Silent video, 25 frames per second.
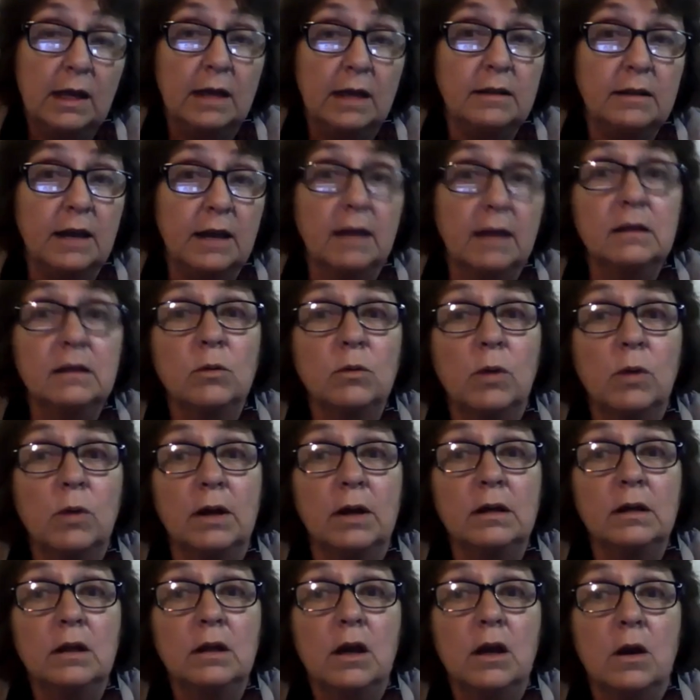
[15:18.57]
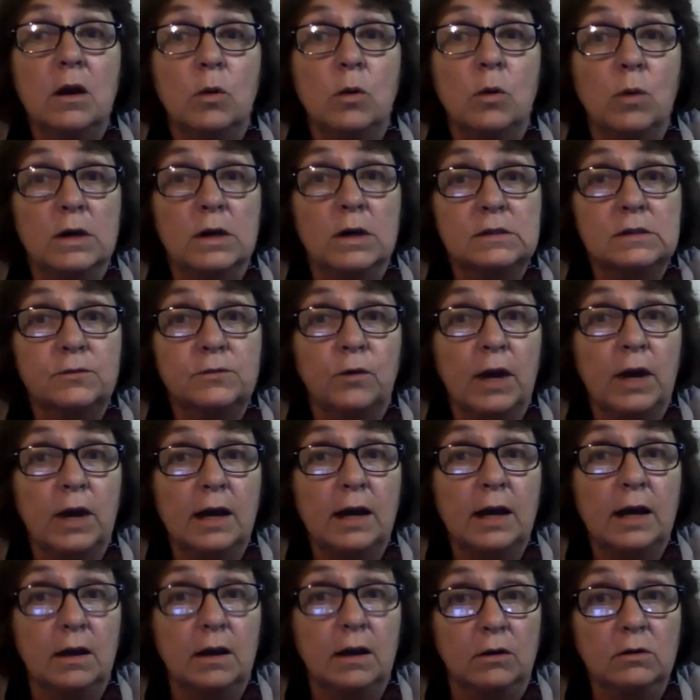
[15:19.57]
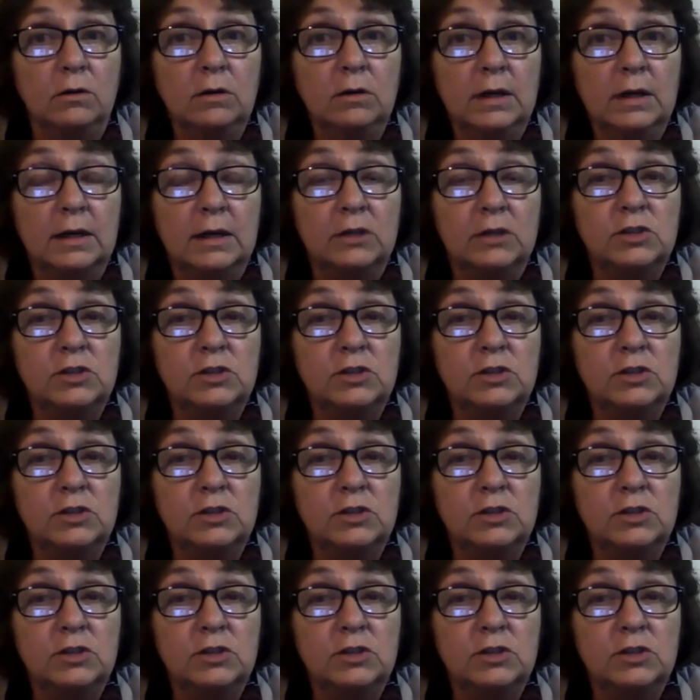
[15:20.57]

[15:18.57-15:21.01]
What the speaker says: and the other one was for aloe.